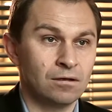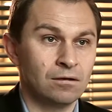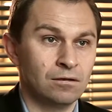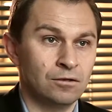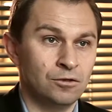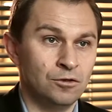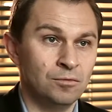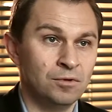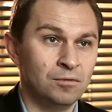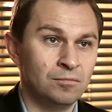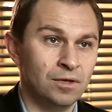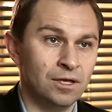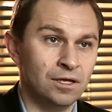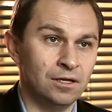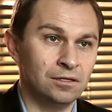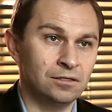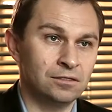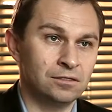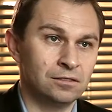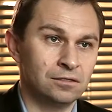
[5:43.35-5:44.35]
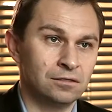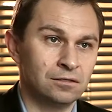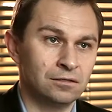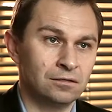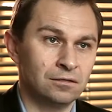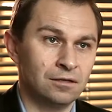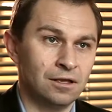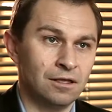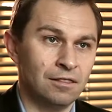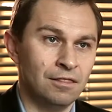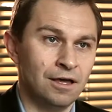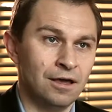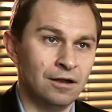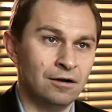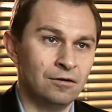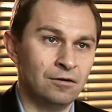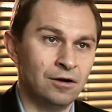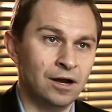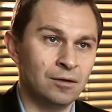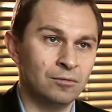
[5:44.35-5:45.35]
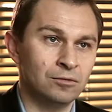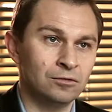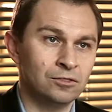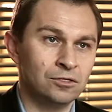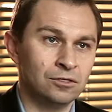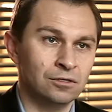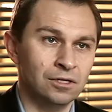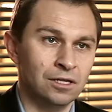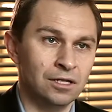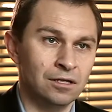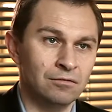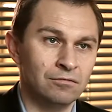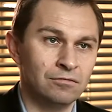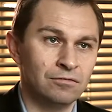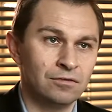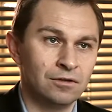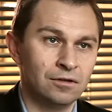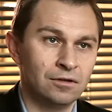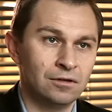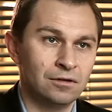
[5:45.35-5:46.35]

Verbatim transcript: human beings that are able to live